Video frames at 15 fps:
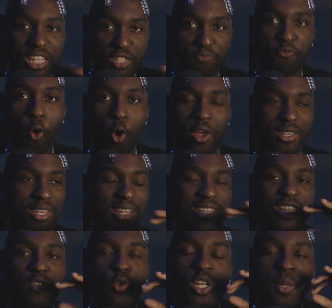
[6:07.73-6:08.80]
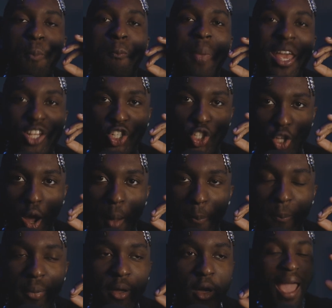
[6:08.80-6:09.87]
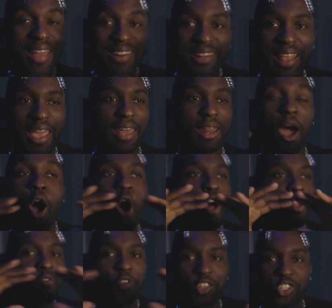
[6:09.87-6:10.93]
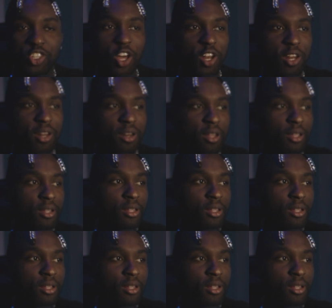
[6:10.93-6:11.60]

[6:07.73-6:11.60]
his voice, it's his voice pitched up, and then all of a sudden